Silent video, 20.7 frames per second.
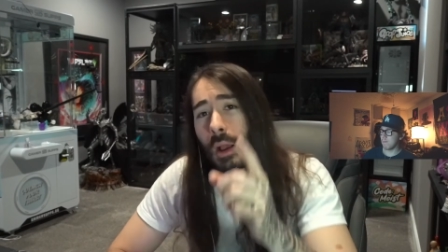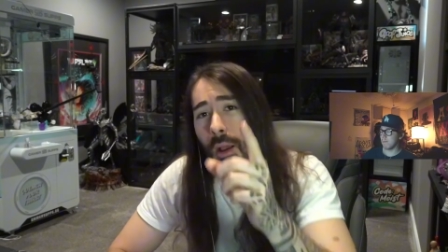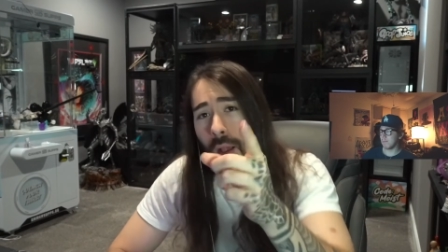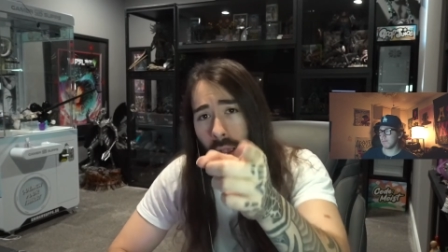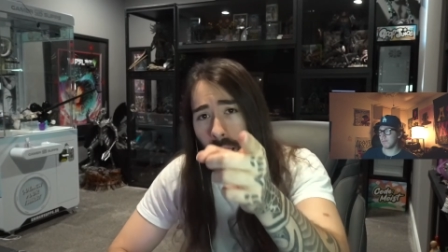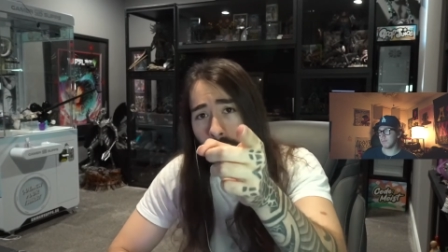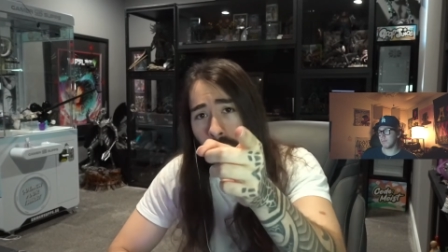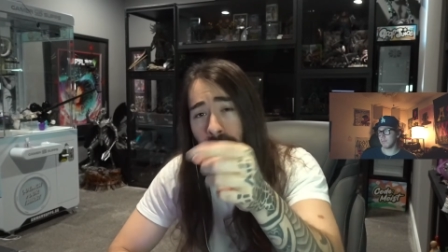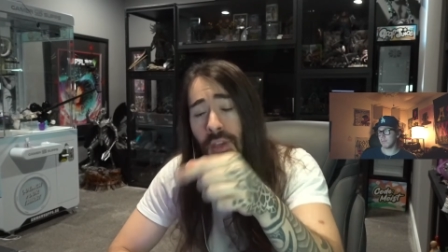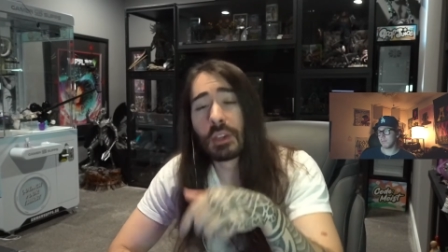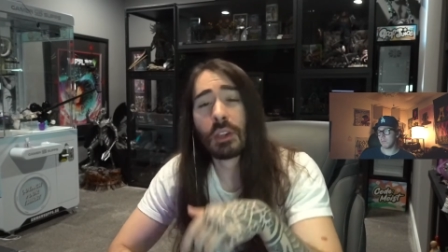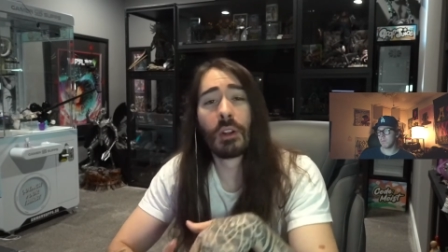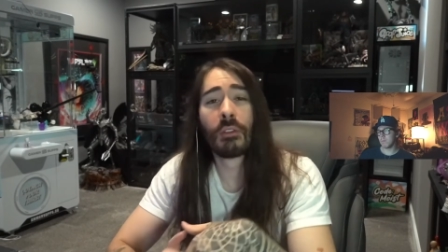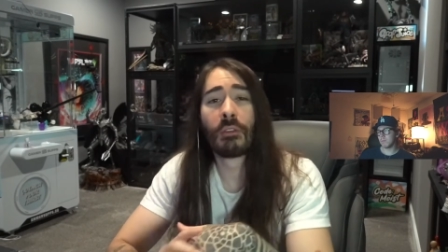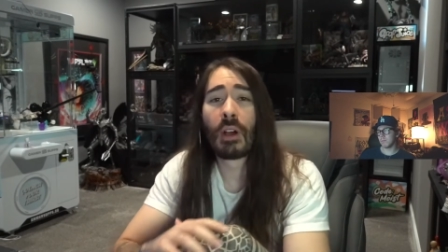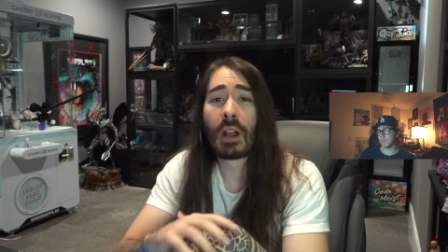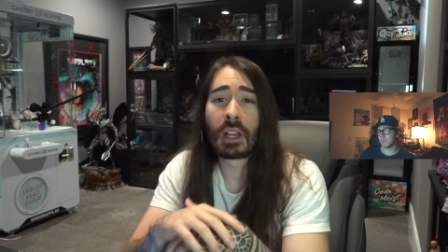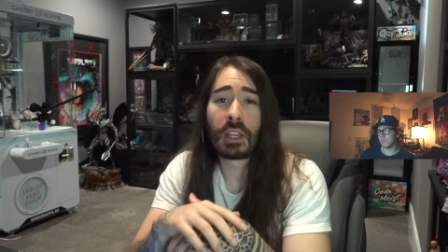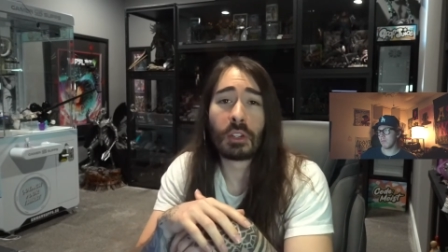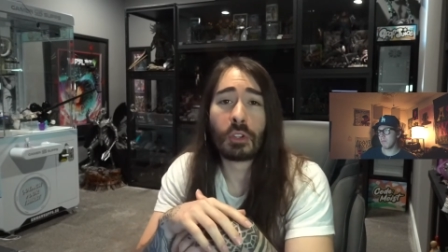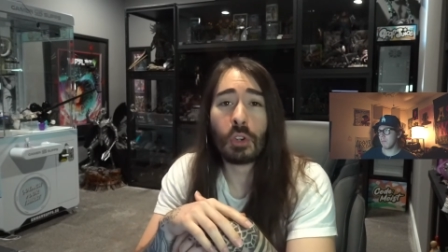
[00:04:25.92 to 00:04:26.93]
I think you're a
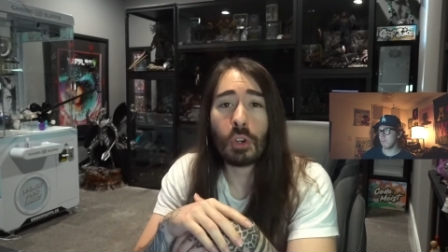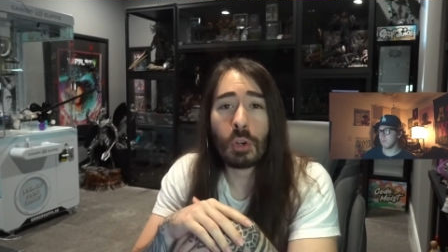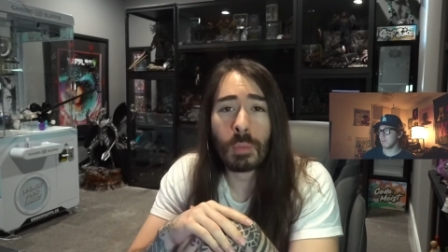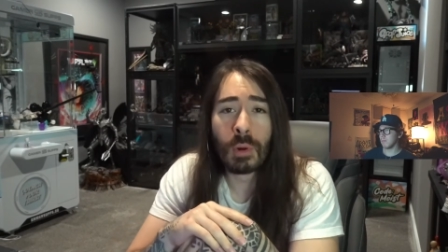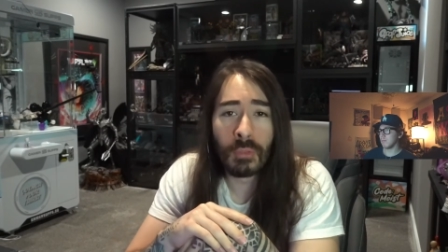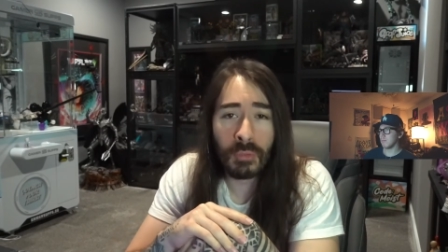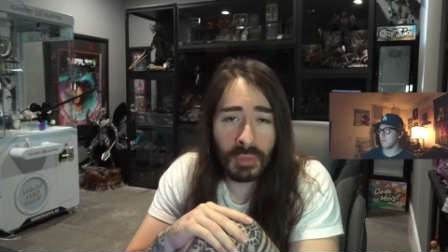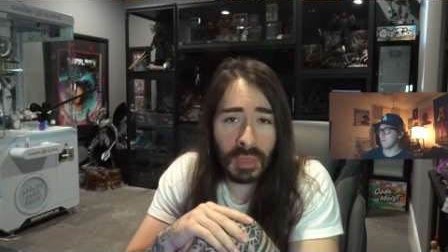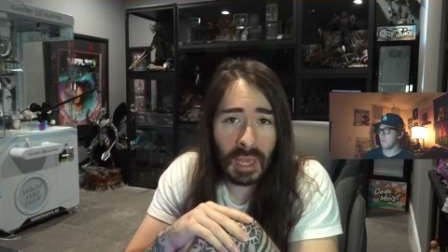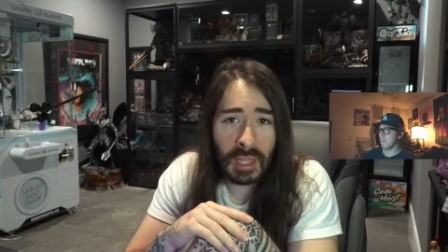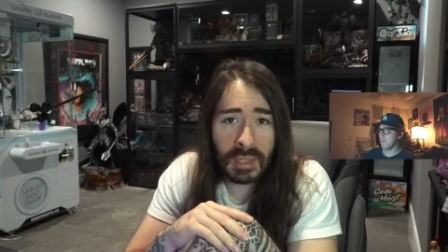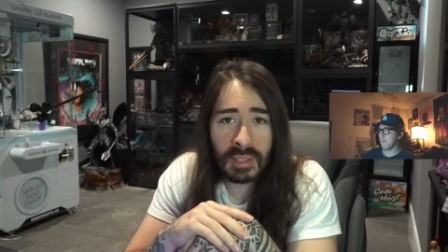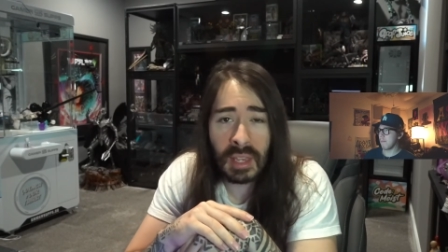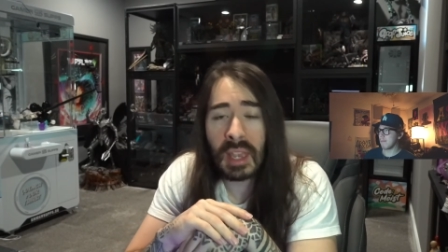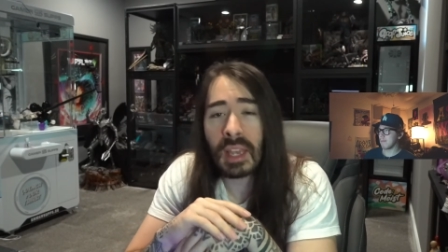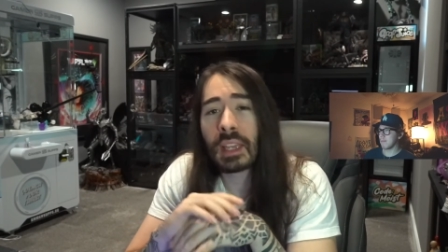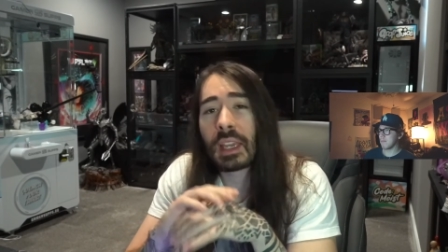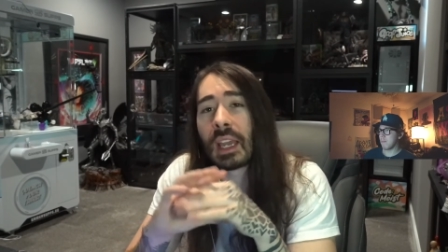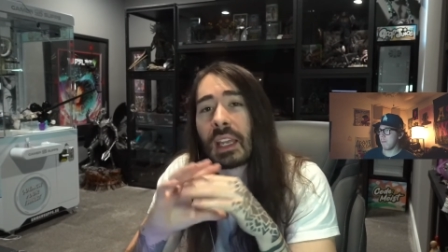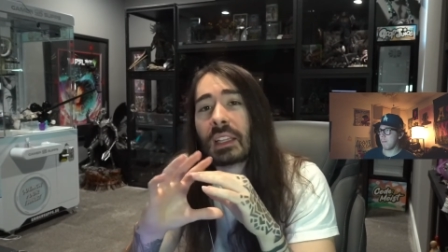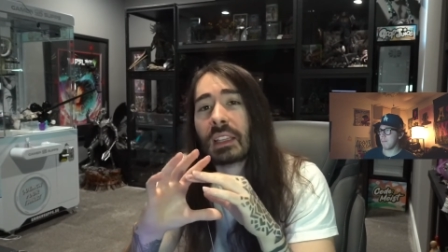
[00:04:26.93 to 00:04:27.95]
fucking goober for that
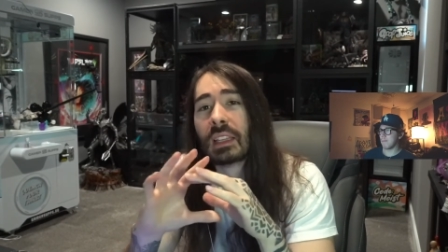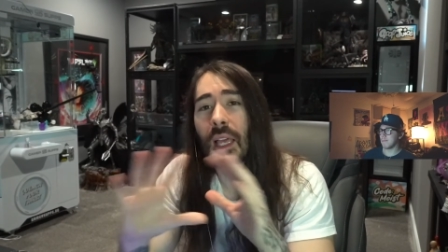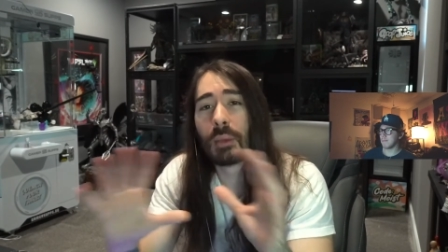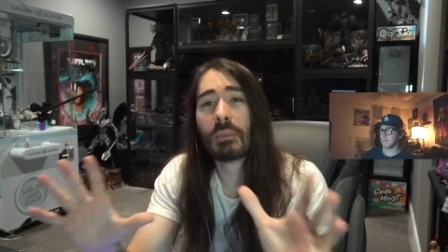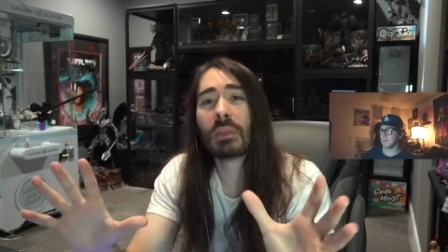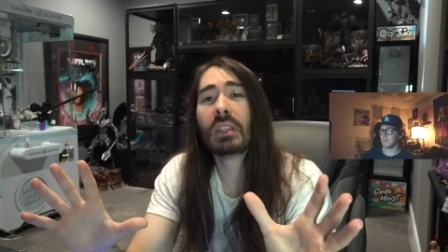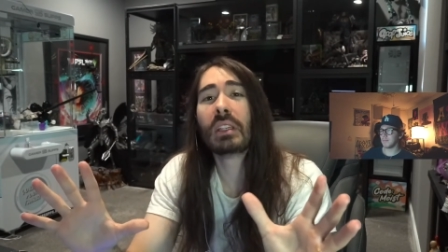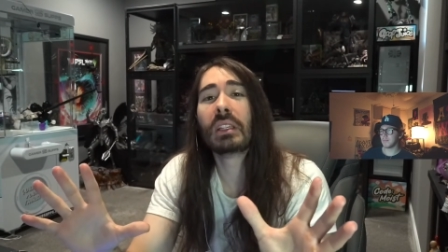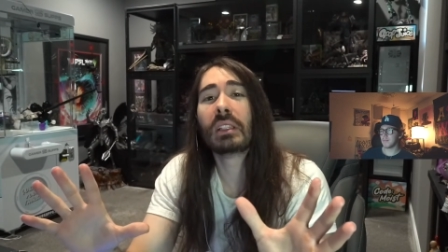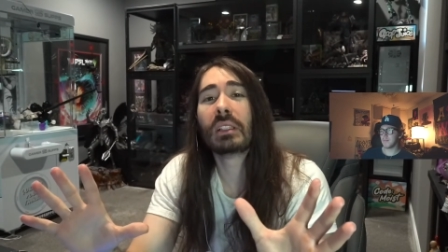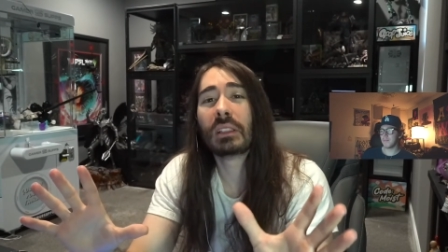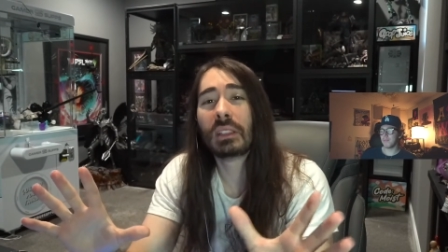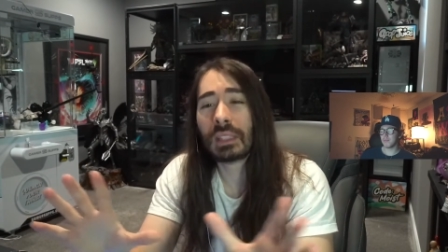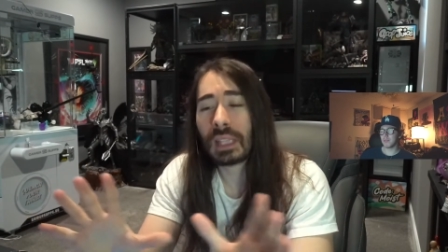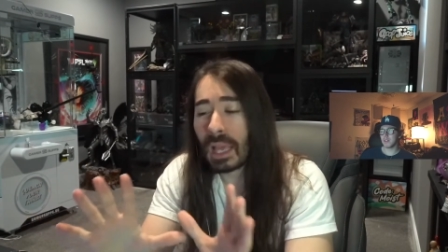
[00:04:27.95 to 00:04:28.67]
take, and let me